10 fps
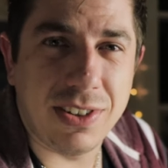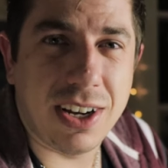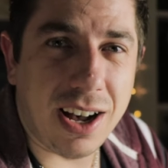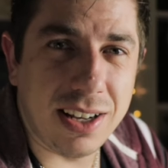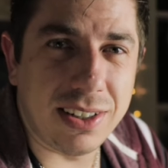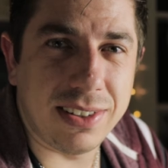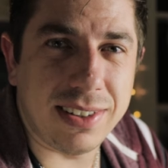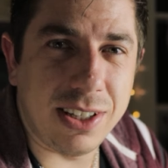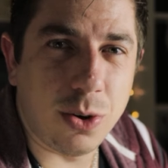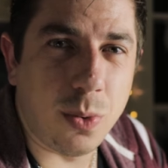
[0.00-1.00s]
if the colors
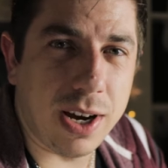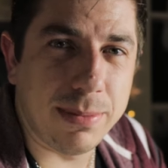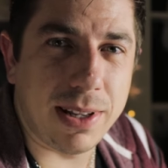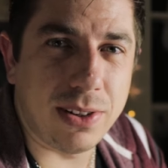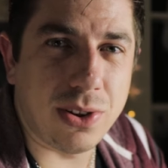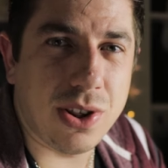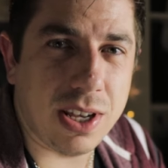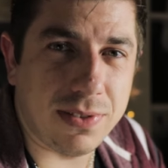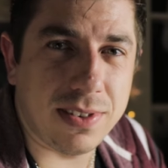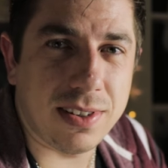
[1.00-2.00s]
and your white balance
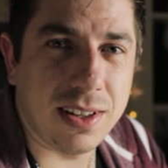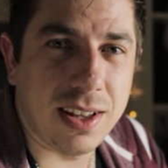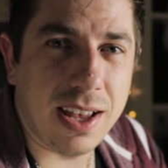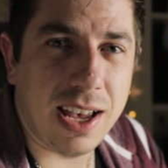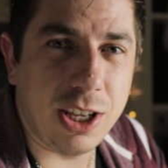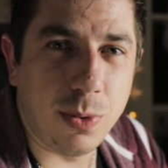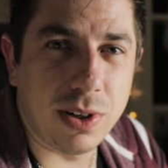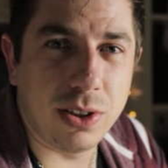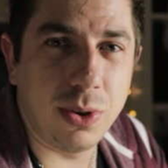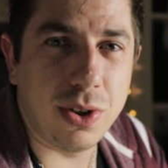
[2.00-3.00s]
shifts and you
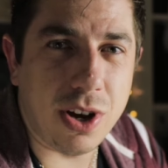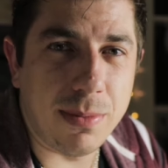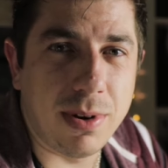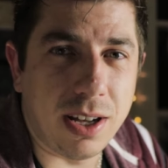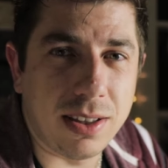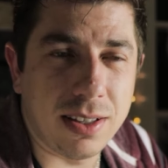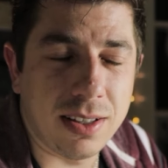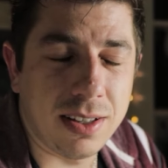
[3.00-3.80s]
want to do a jump cut,